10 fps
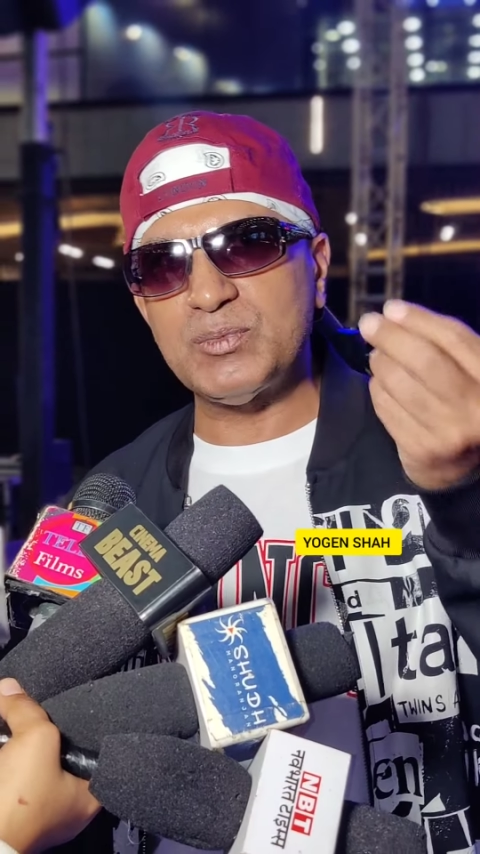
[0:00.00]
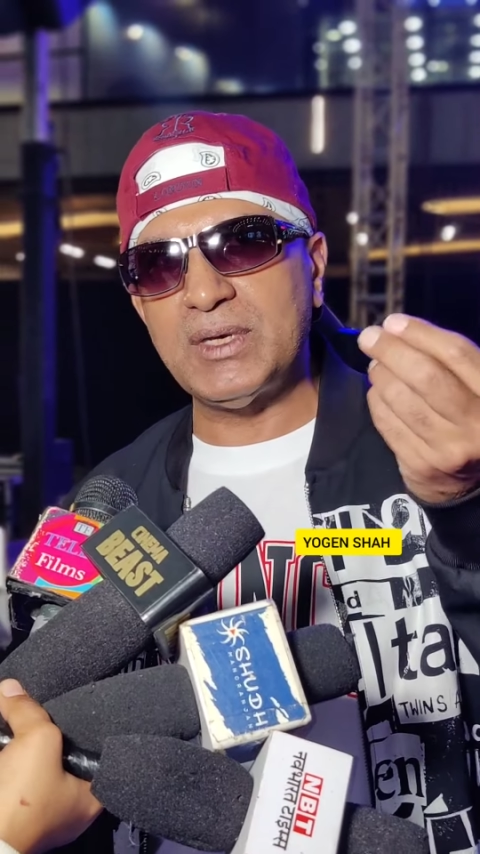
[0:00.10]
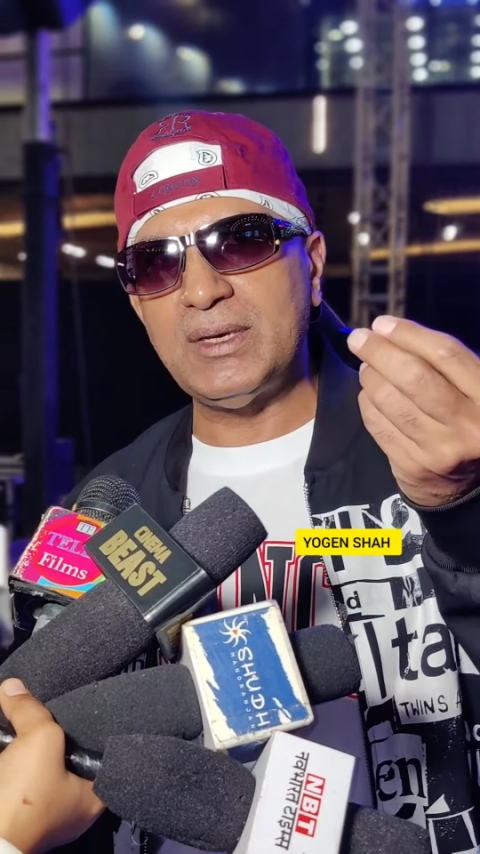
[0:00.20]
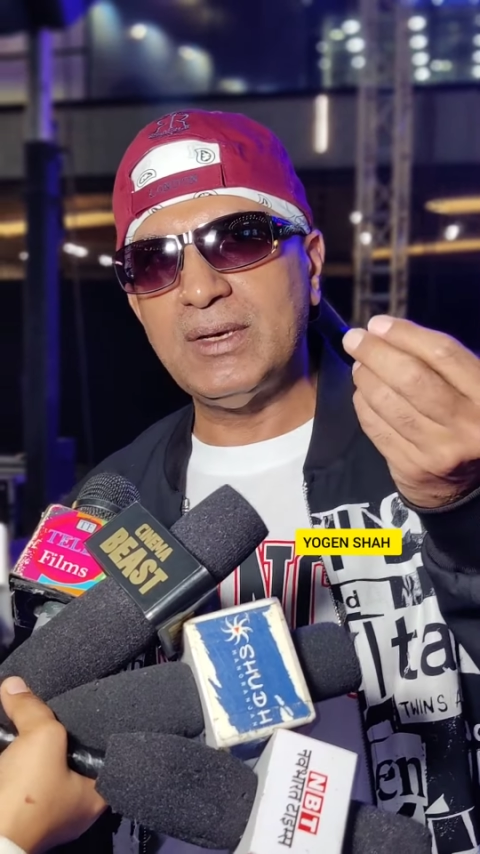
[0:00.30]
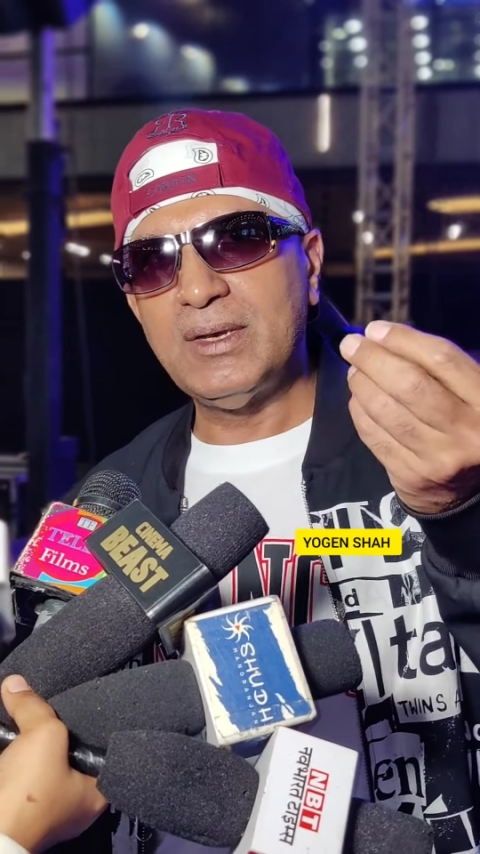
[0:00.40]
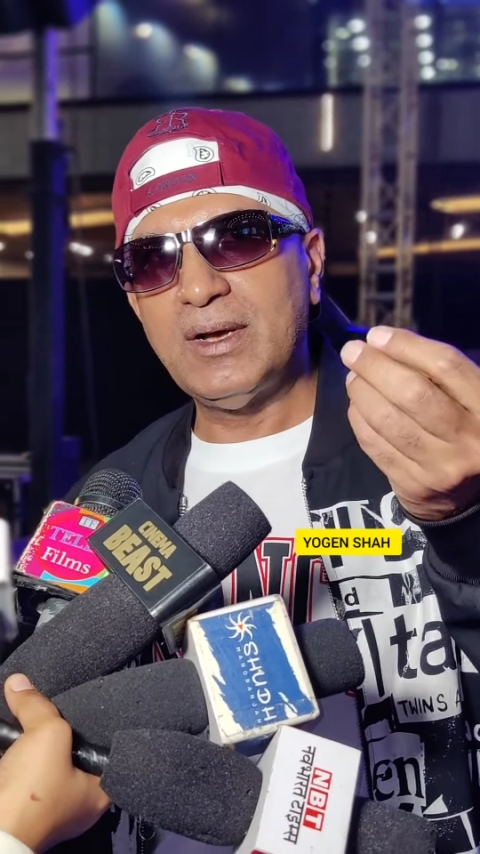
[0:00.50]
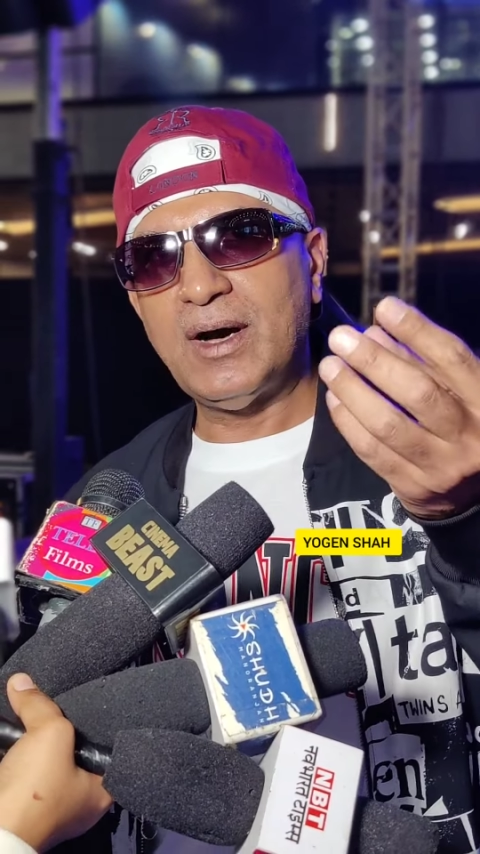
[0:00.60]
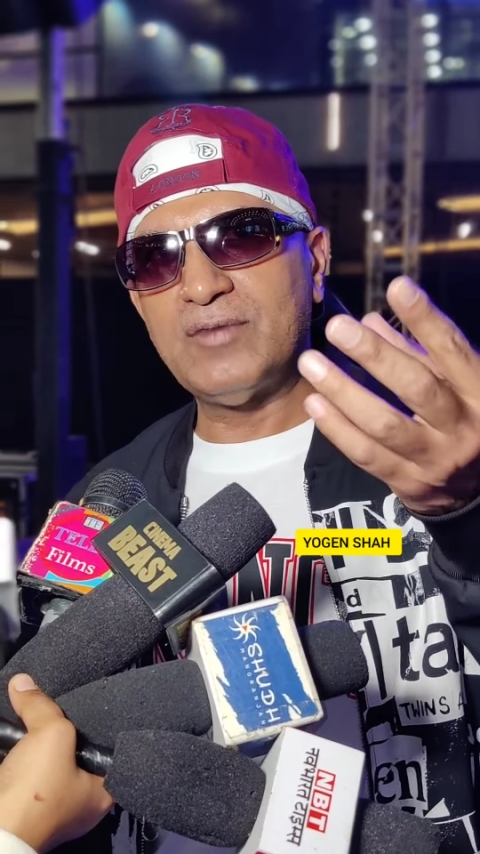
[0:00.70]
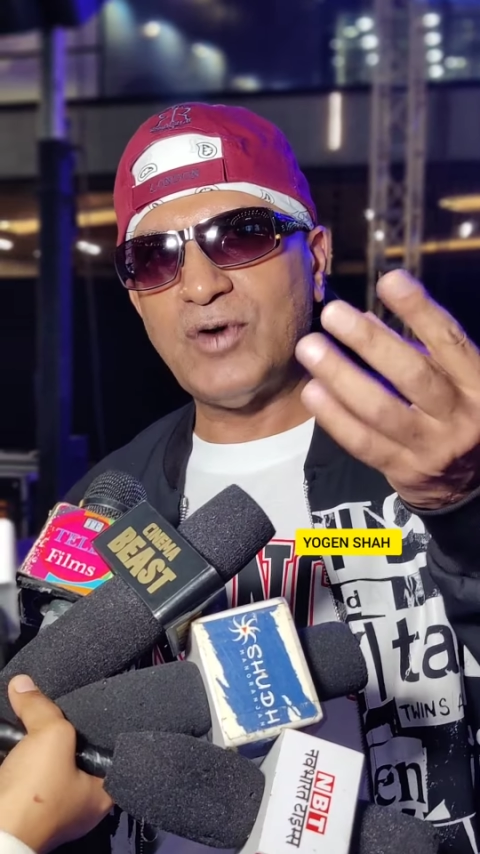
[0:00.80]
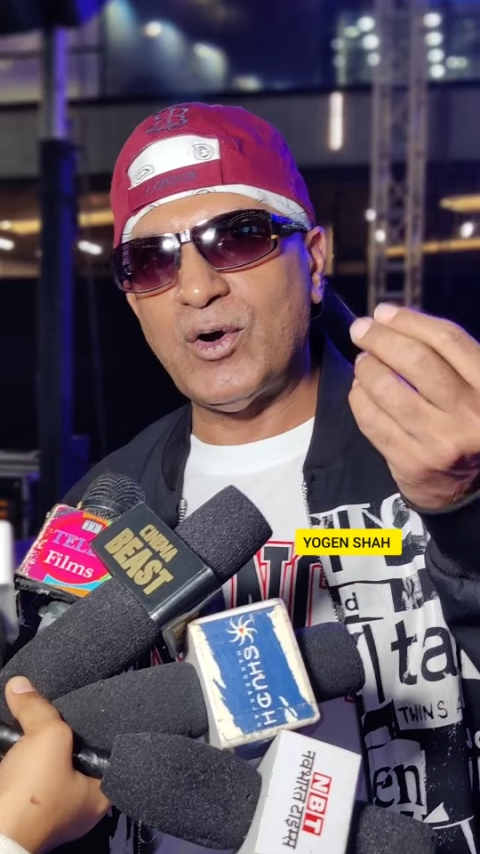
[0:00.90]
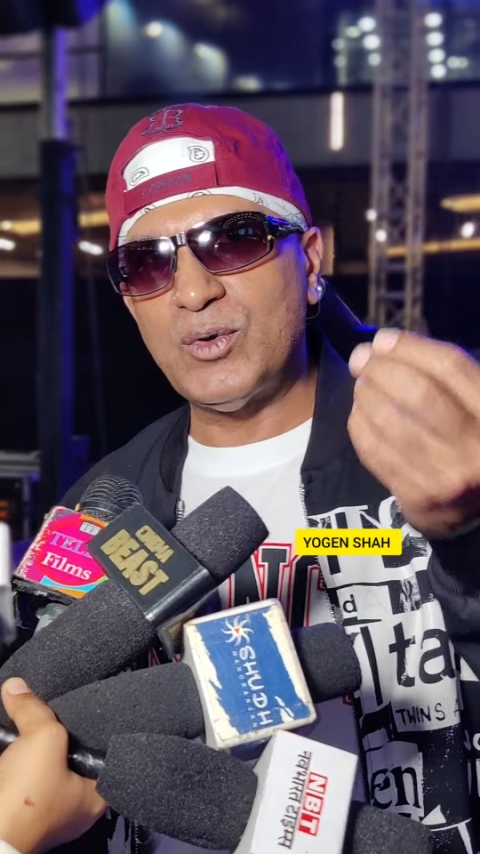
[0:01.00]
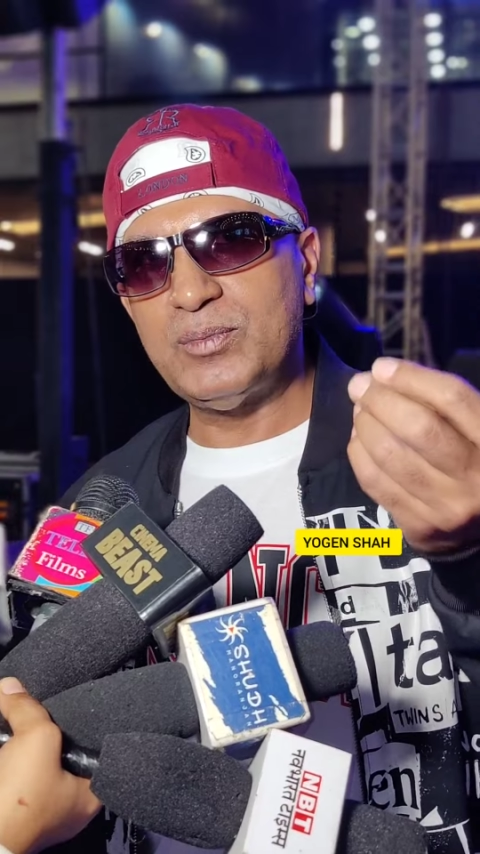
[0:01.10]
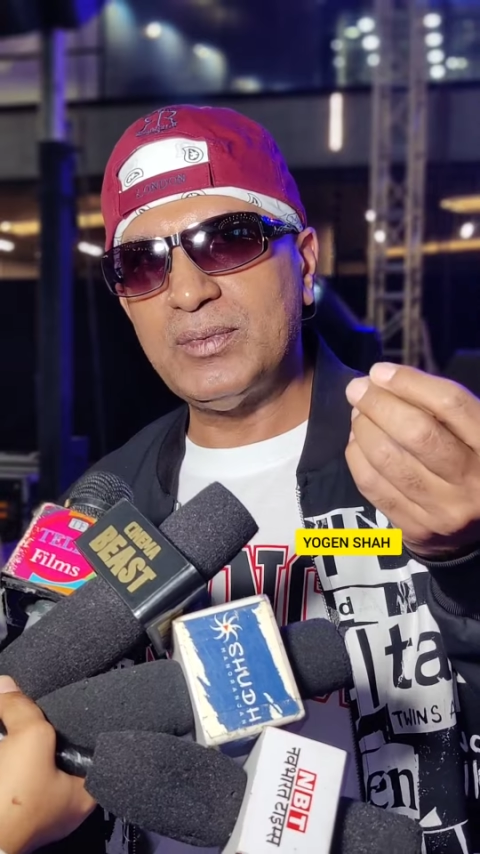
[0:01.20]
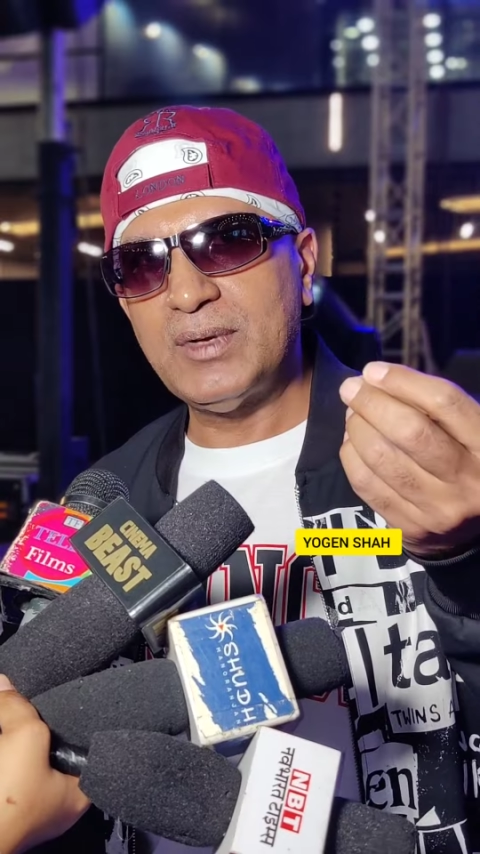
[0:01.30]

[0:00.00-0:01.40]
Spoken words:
me of home?